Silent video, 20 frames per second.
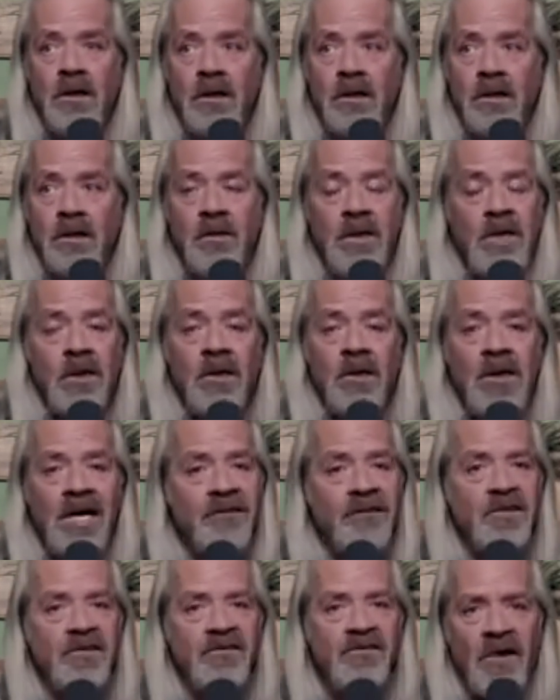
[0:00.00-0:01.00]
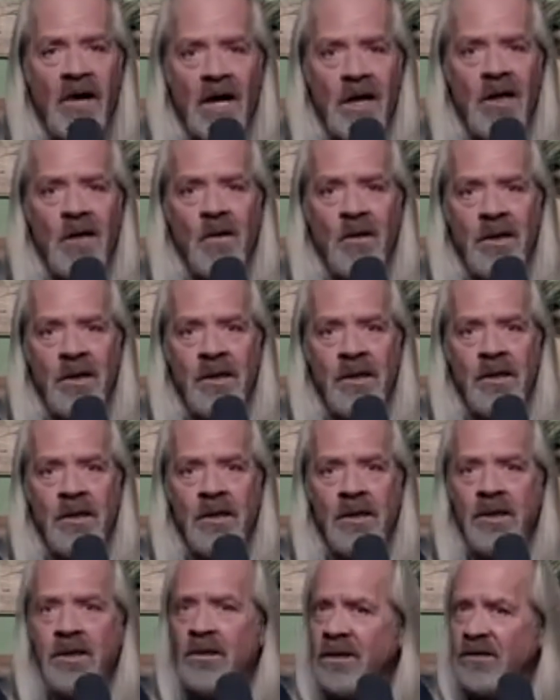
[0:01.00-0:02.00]
You don't have to follow it.
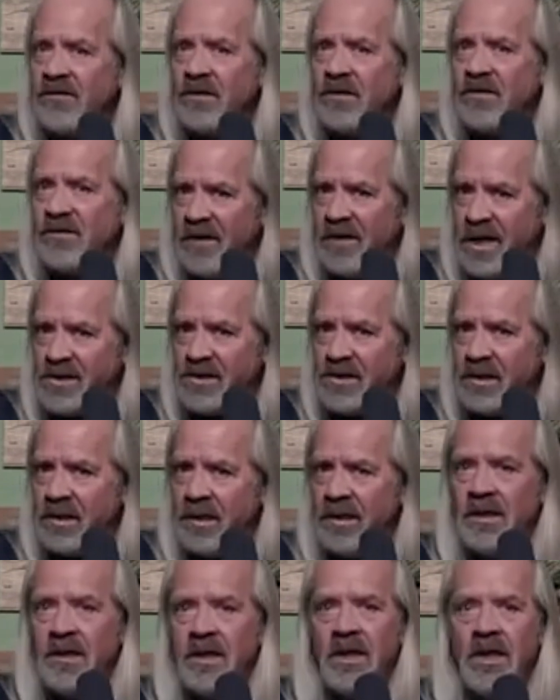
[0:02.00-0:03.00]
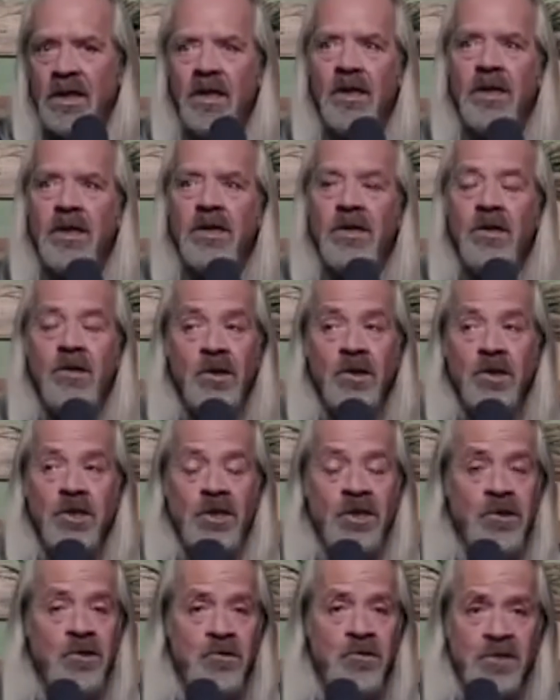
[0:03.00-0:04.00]
You don't have to invest in it. You can
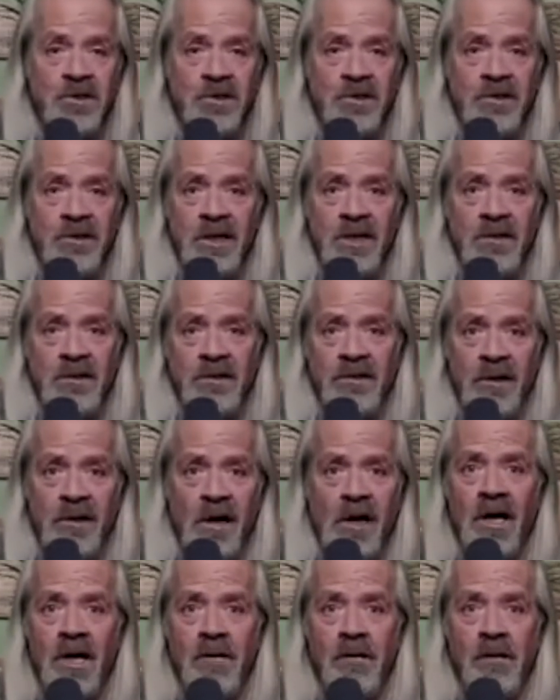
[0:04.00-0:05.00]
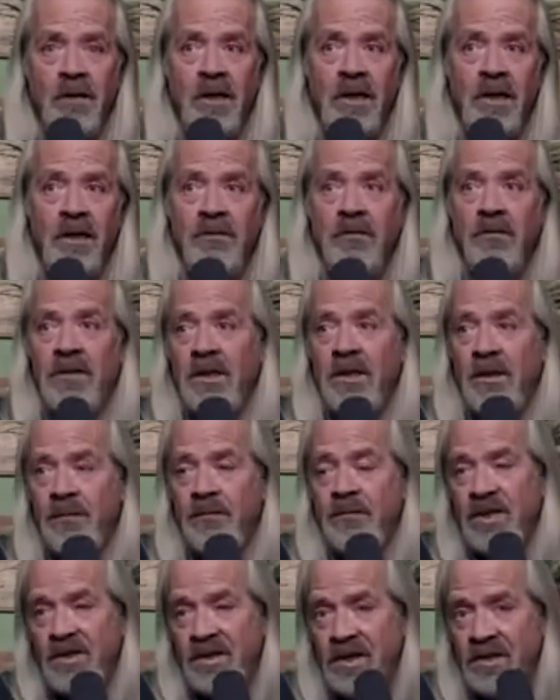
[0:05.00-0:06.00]
choose to think the thought,
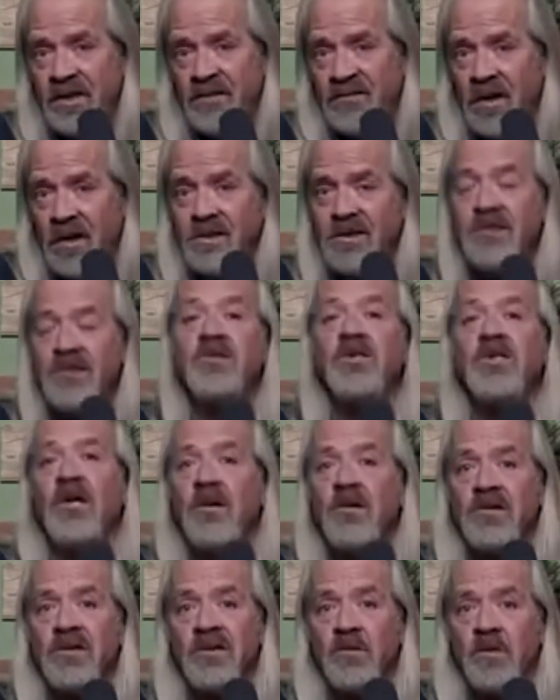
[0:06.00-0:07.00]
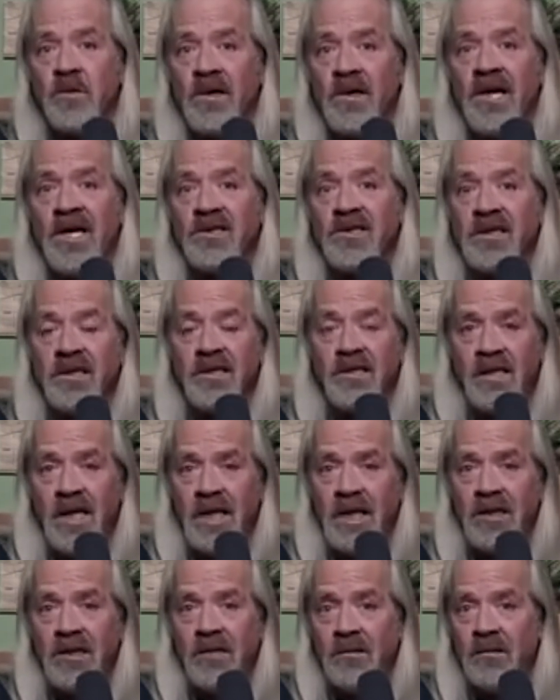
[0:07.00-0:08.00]
but then you've also chosen where that's going to
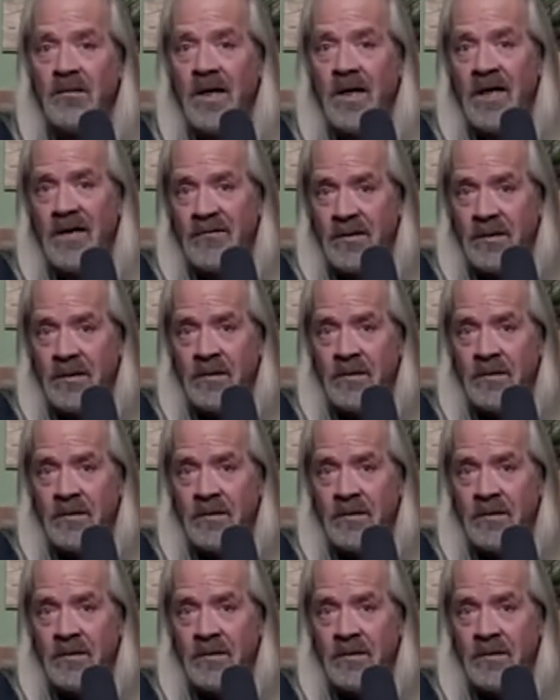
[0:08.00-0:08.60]
take you, haven't you?